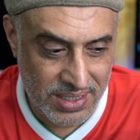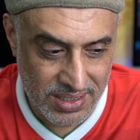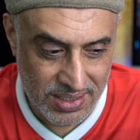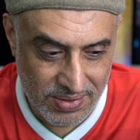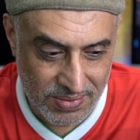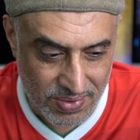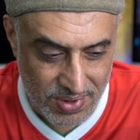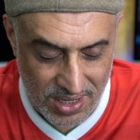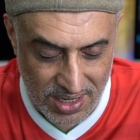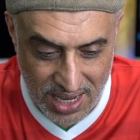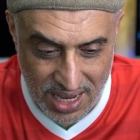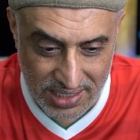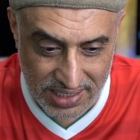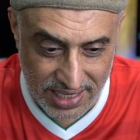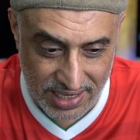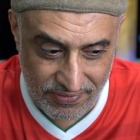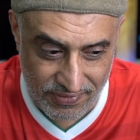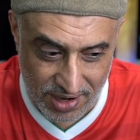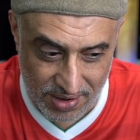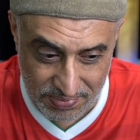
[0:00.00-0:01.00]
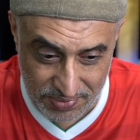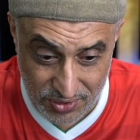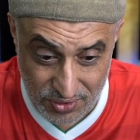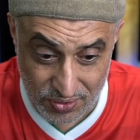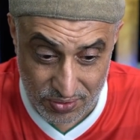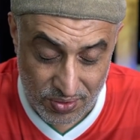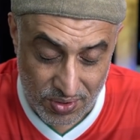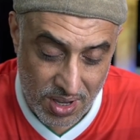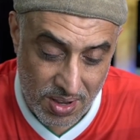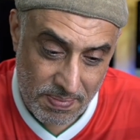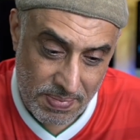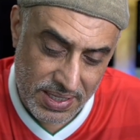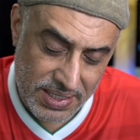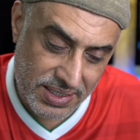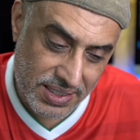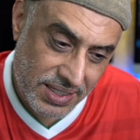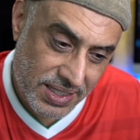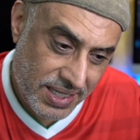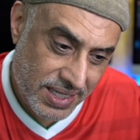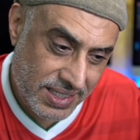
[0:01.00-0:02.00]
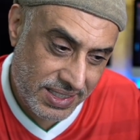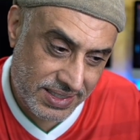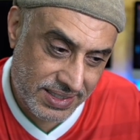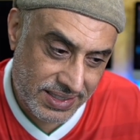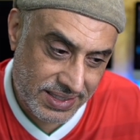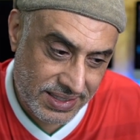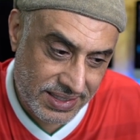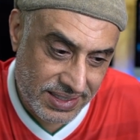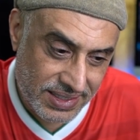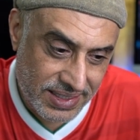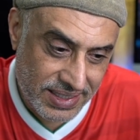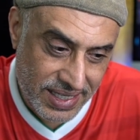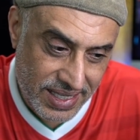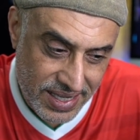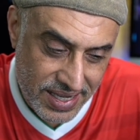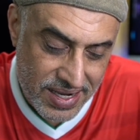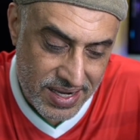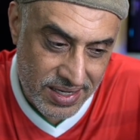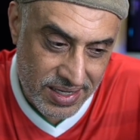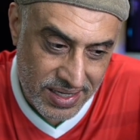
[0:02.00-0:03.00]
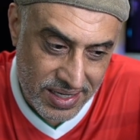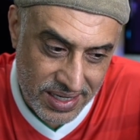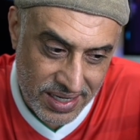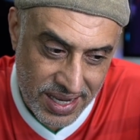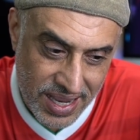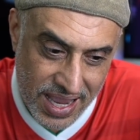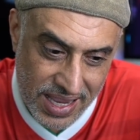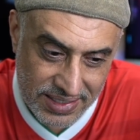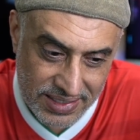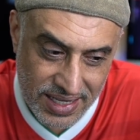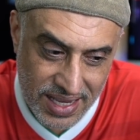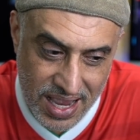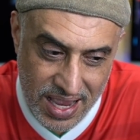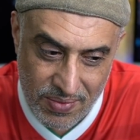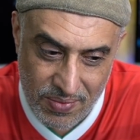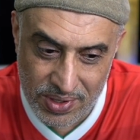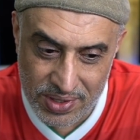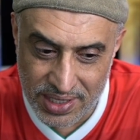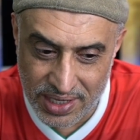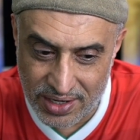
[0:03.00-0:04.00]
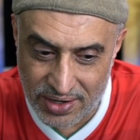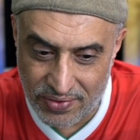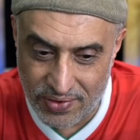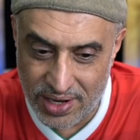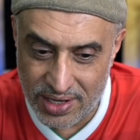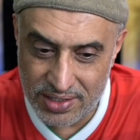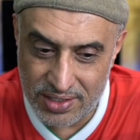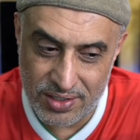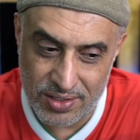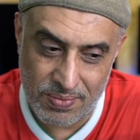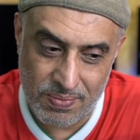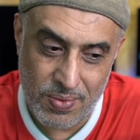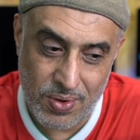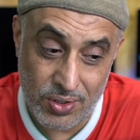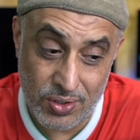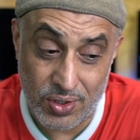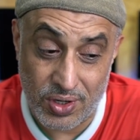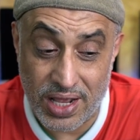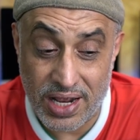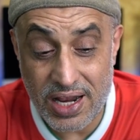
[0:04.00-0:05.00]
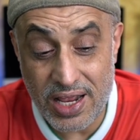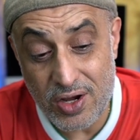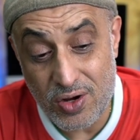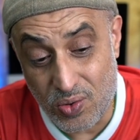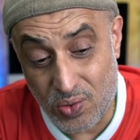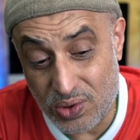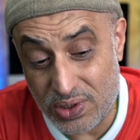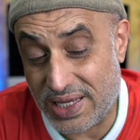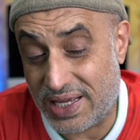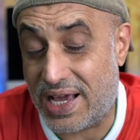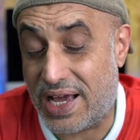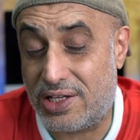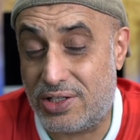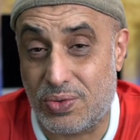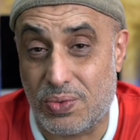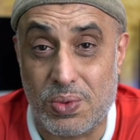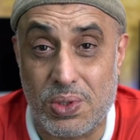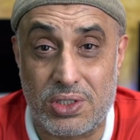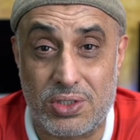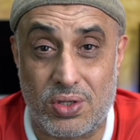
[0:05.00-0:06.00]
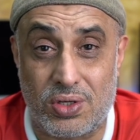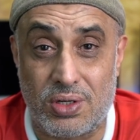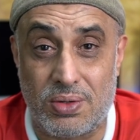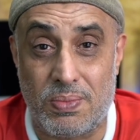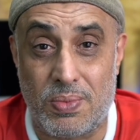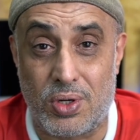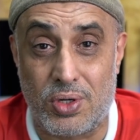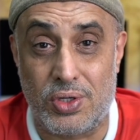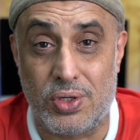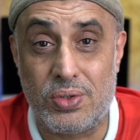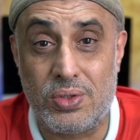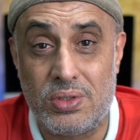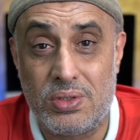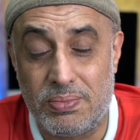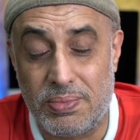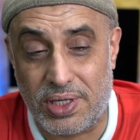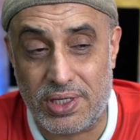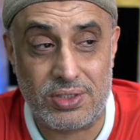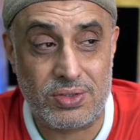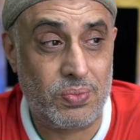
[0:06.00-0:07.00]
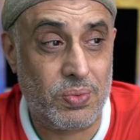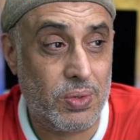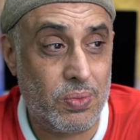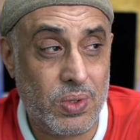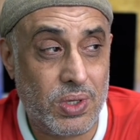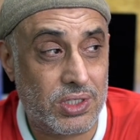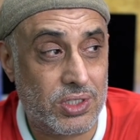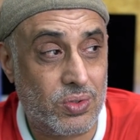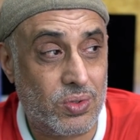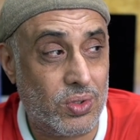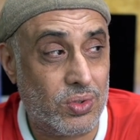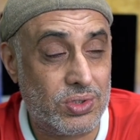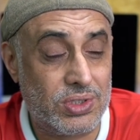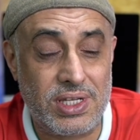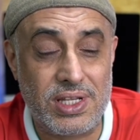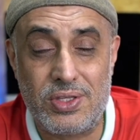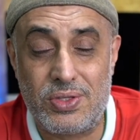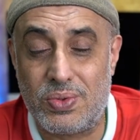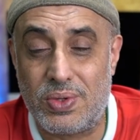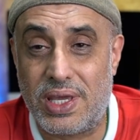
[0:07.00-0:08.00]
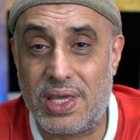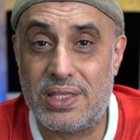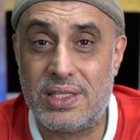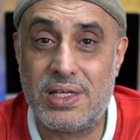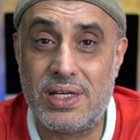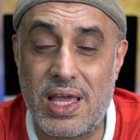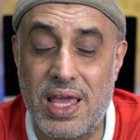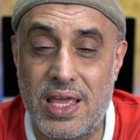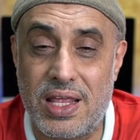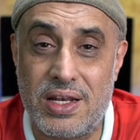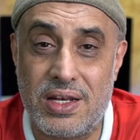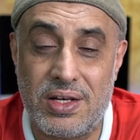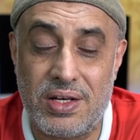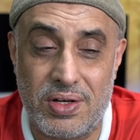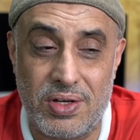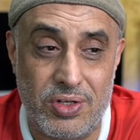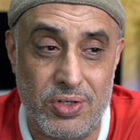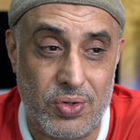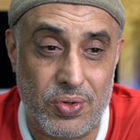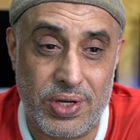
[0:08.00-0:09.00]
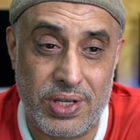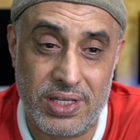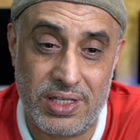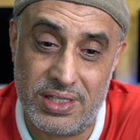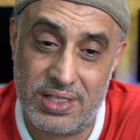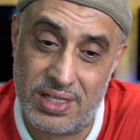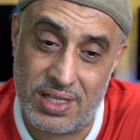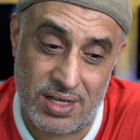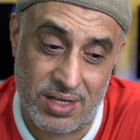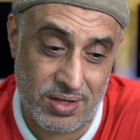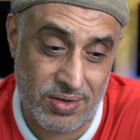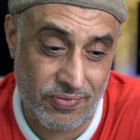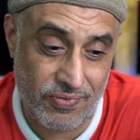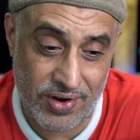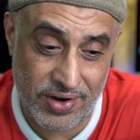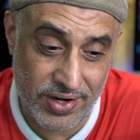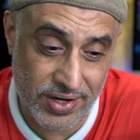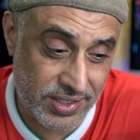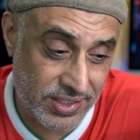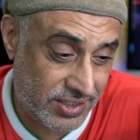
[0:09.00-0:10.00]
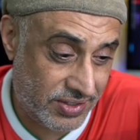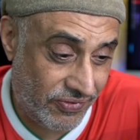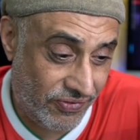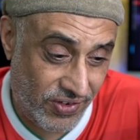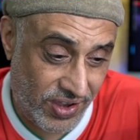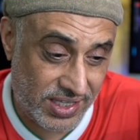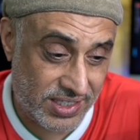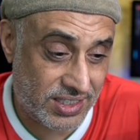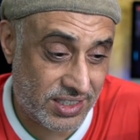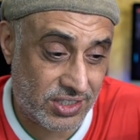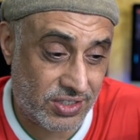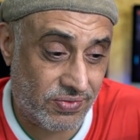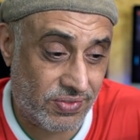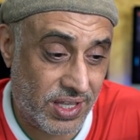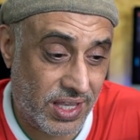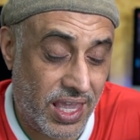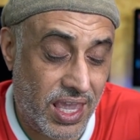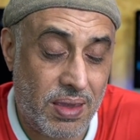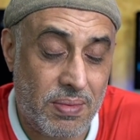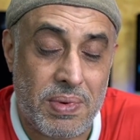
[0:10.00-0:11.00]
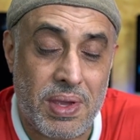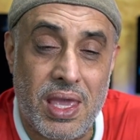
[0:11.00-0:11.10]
well, I'd give up too. But the thing is, here, SI, when they created the module, and I know the guys who worked on the module because we worked closely together and during various phases of the game.